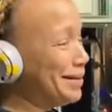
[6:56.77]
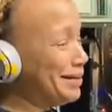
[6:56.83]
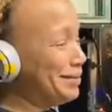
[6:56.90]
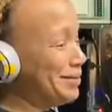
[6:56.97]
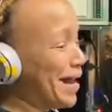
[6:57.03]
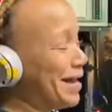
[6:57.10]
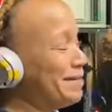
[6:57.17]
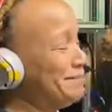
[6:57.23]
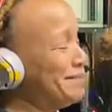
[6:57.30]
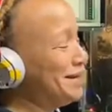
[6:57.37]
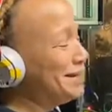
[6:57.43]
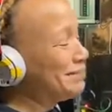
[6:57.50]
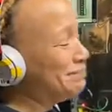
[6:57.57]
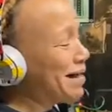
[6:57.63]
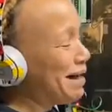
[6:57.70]
Hey,
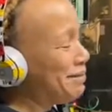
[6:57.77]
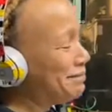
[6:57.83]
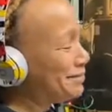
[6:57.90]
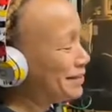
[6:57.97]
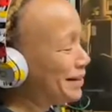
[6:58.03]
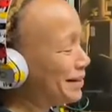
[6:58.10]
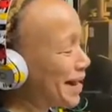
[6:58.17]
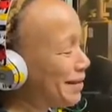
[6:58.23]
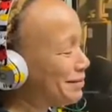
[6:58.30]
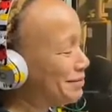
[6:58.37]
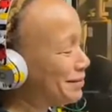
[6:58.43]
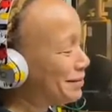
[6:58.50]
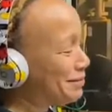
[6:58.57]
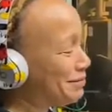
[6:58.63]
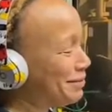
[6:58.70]
Miss Mosley, are you
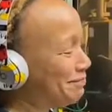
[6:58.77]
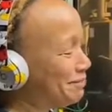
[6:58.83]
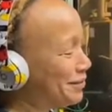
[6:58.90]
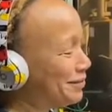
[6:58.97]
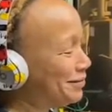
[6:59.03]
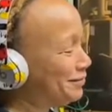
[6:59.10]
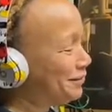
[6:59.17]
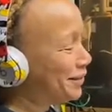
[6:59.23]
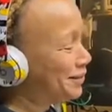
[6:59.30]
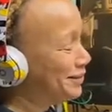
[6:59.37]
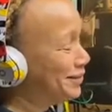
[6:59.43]
so beautiful?